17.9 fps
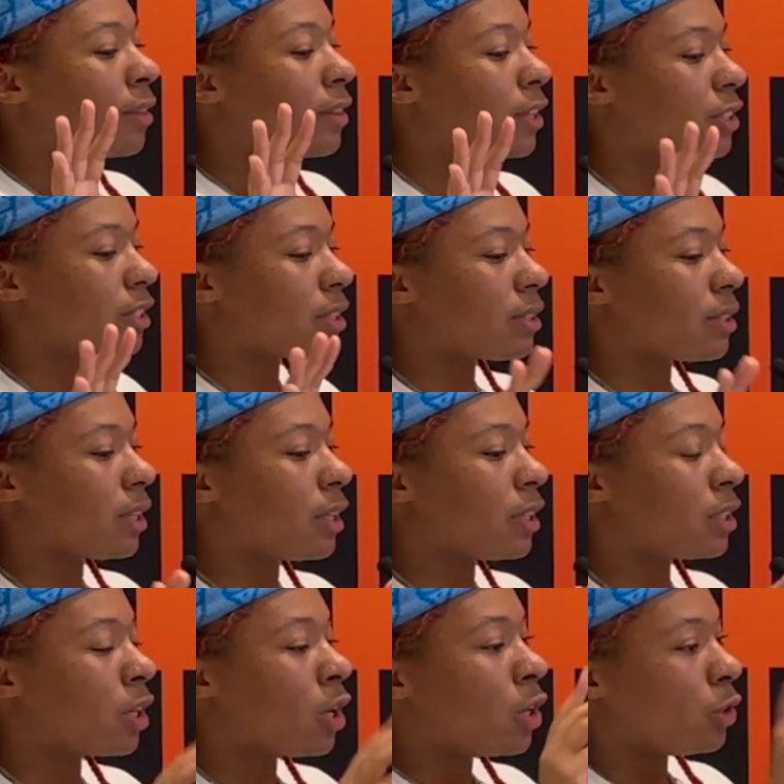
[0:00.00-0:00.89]
they just
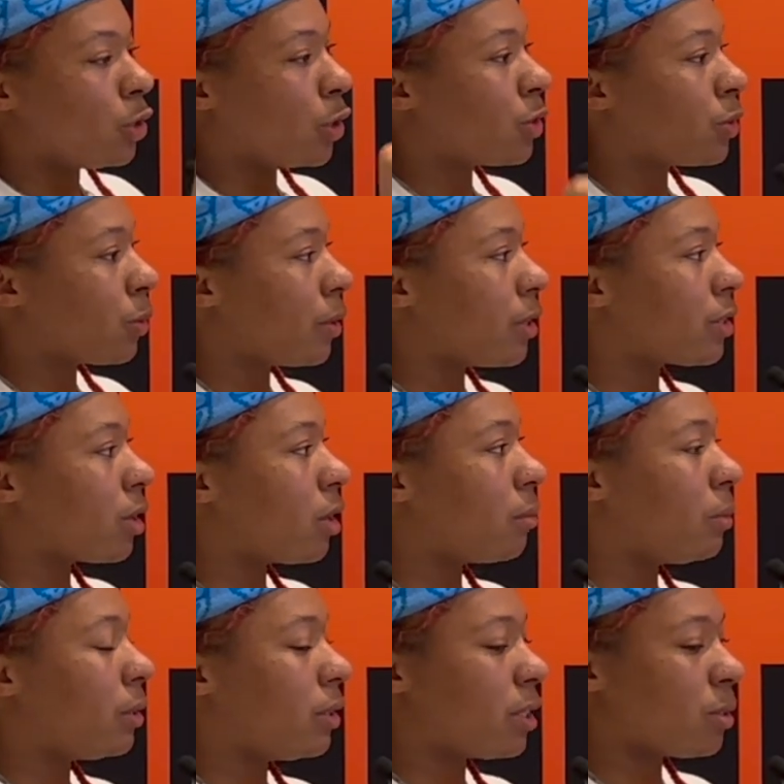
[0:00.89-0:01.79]
think your story is going
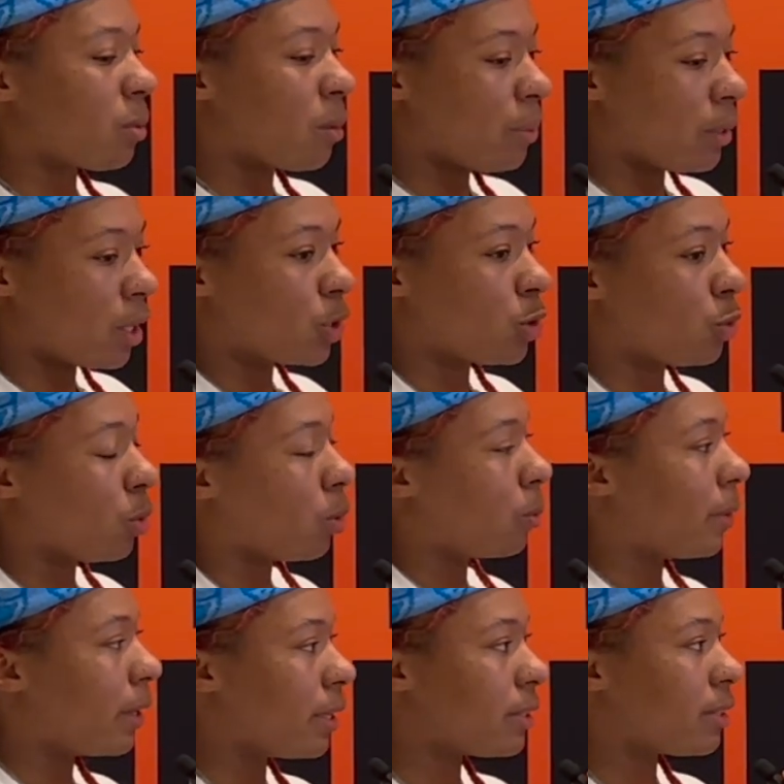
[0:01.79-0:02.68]
to be this way because you were
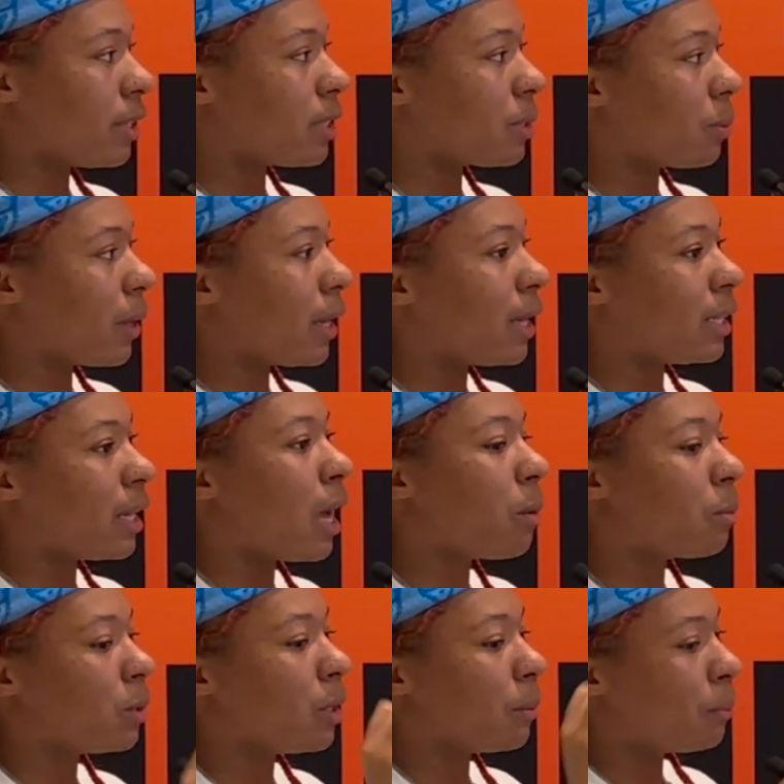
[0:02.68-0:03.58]
raised this way and now
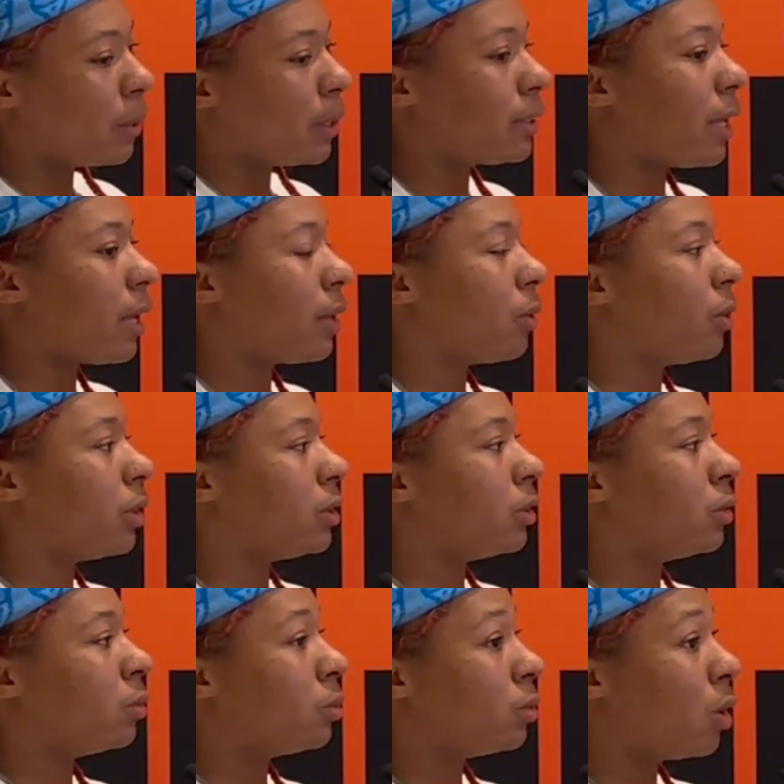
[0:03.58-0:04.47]
i'm going to put that on
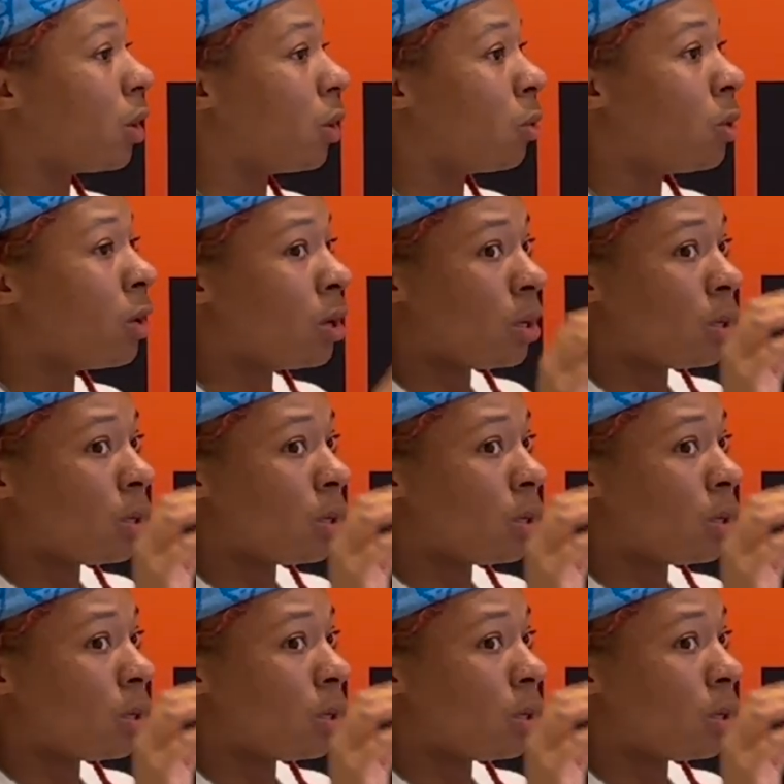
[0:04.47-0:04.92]
you no